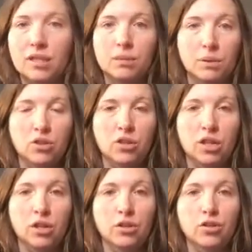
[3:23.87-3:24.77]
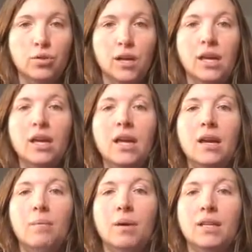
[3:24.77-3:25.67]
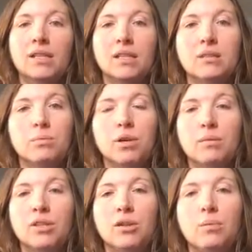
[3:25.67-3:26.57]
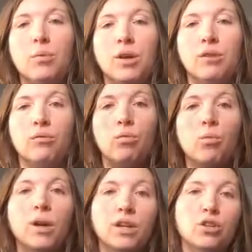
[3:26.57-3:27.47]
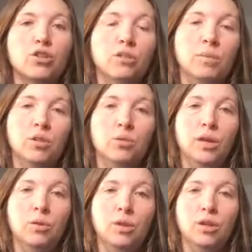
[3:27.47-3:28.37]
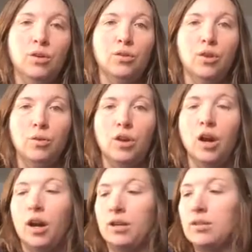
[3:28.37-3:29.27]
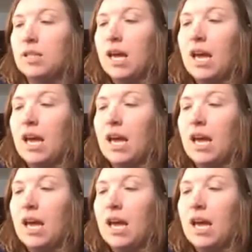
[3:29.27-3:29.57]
speech that you're doing, but it does bring me to the point of what you should be doing with your note cards.